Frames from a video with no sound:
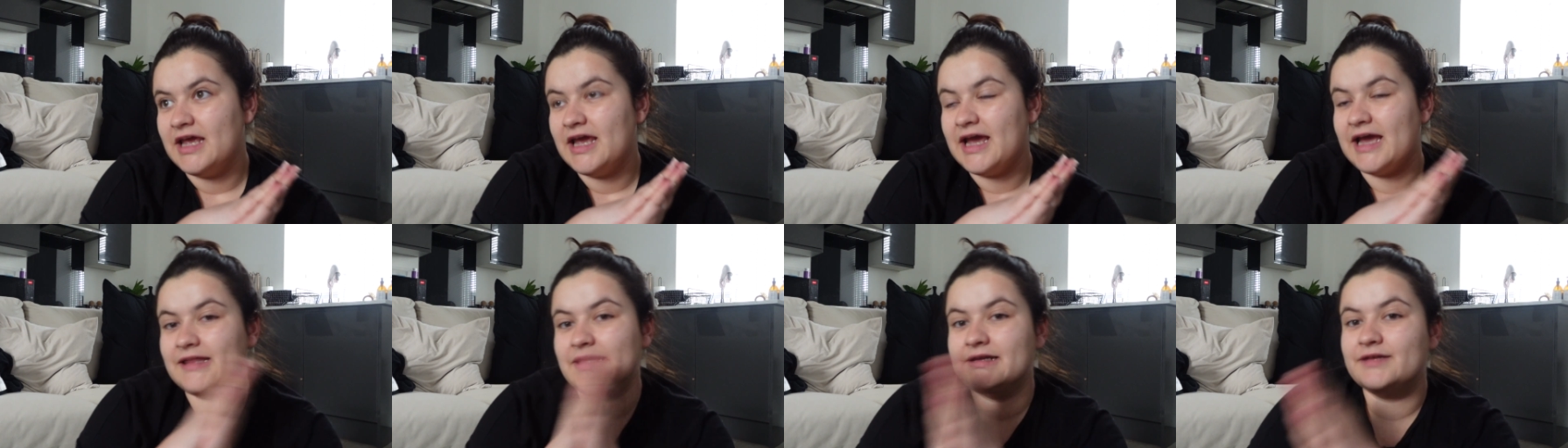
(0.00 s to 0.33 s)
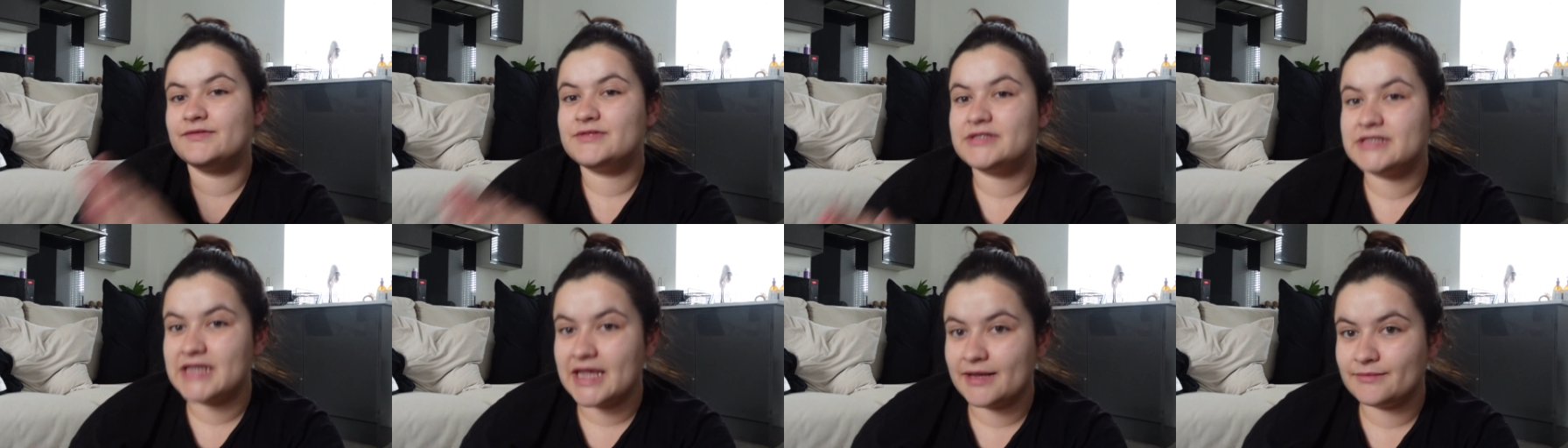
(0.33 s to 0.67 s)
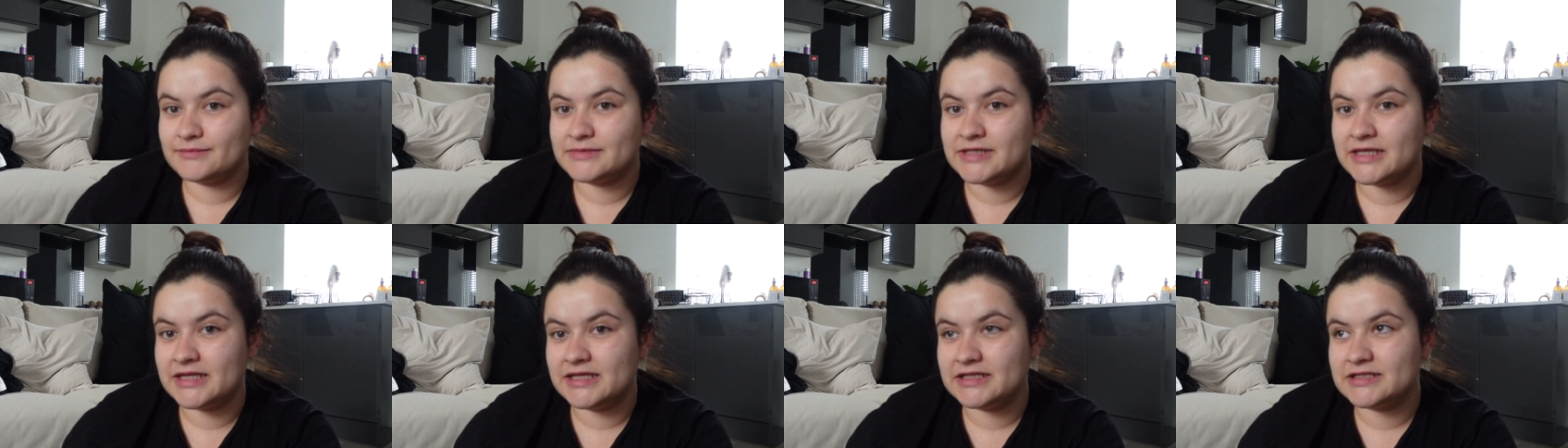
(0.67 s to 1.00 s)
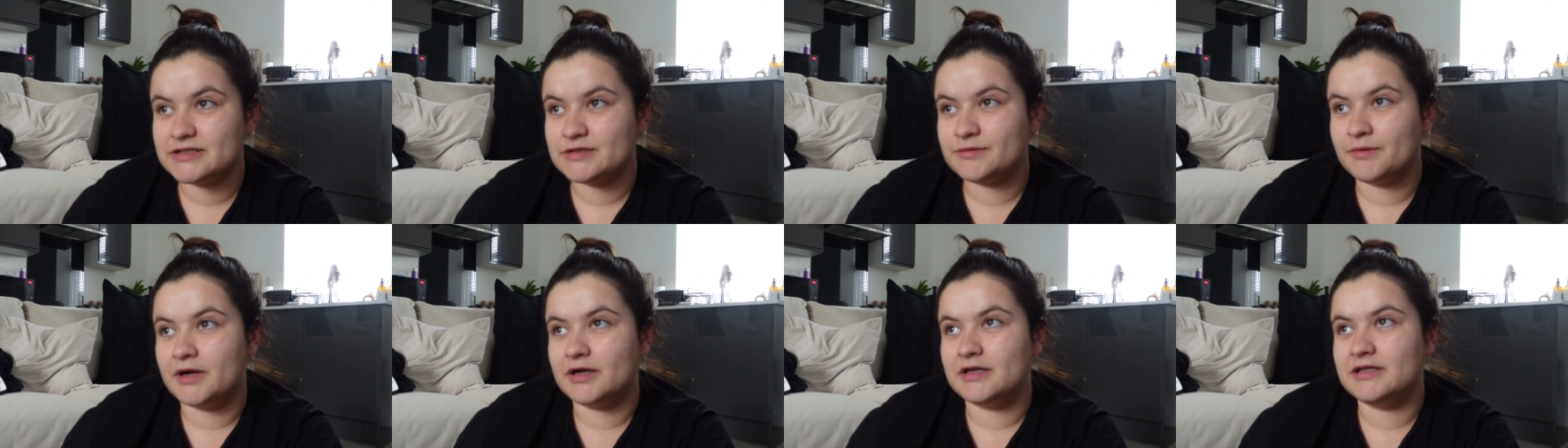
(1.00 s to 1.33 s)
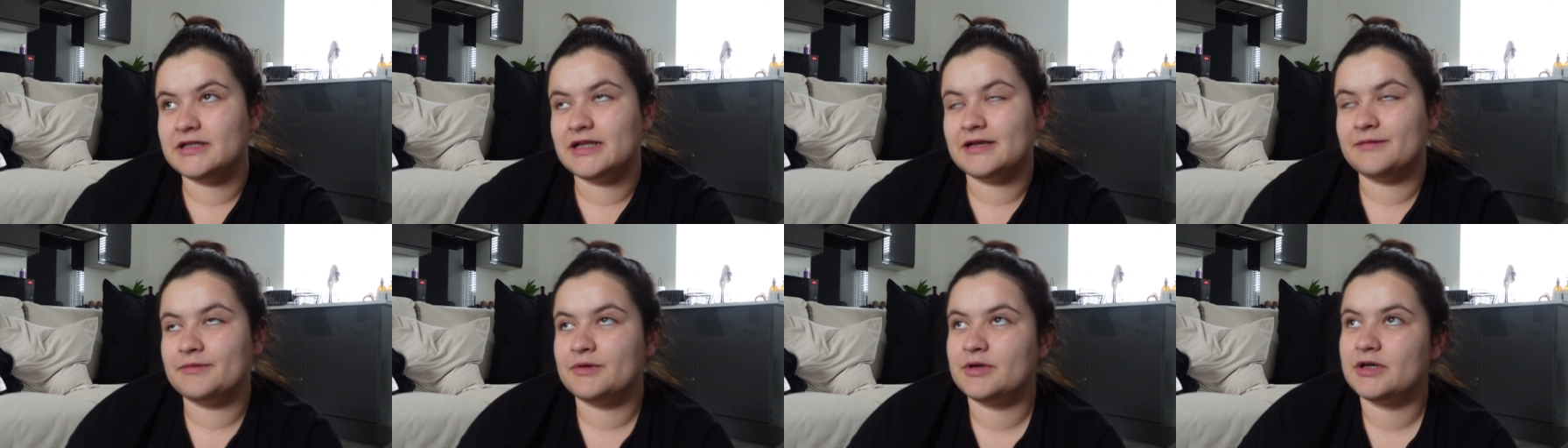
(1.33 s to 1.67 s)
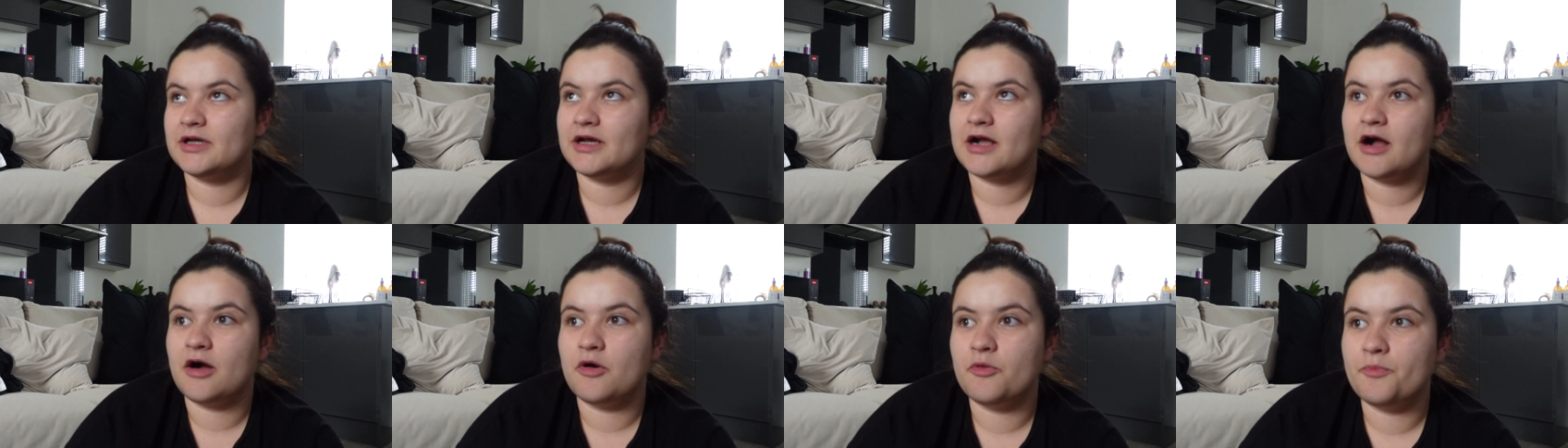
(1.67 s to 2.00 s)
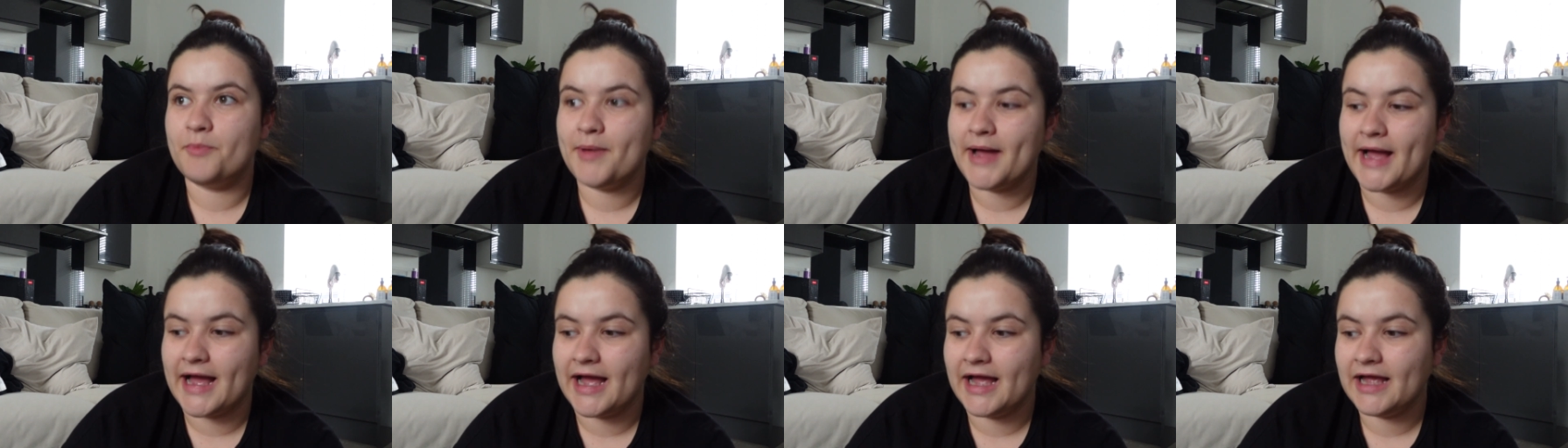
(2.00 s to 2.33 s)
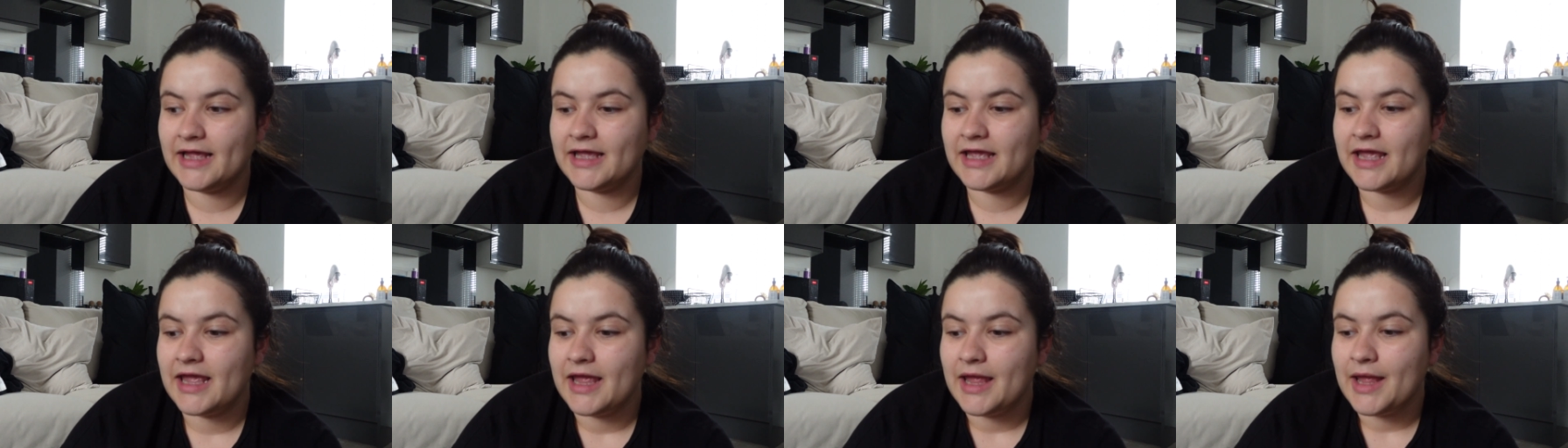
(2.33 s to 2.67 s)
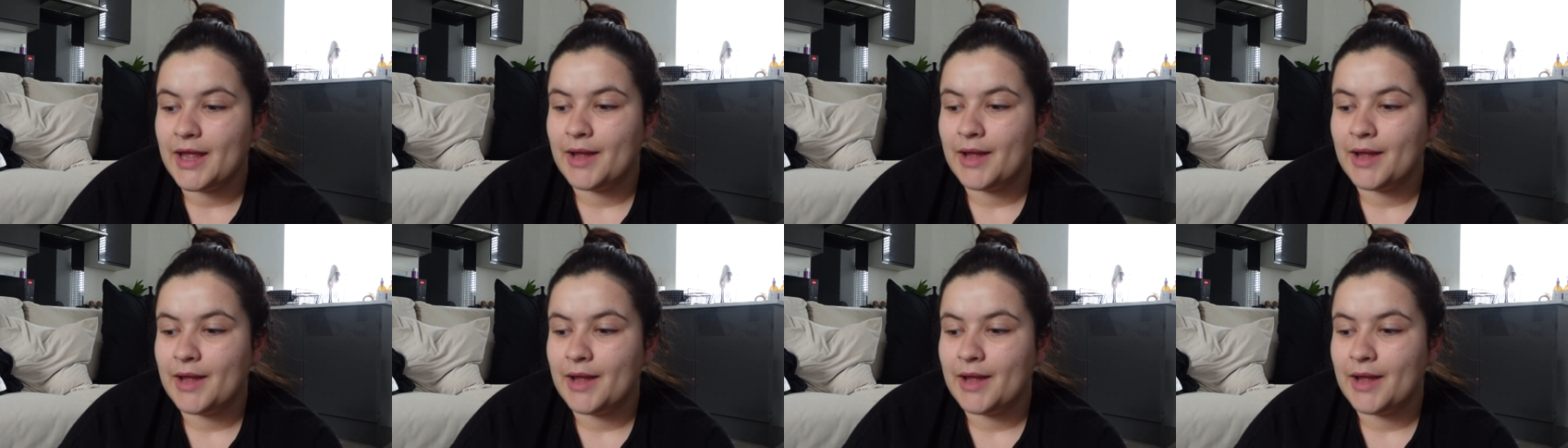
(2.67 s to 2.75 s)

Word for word: and then I've skipped to this one and then I'm going to go back.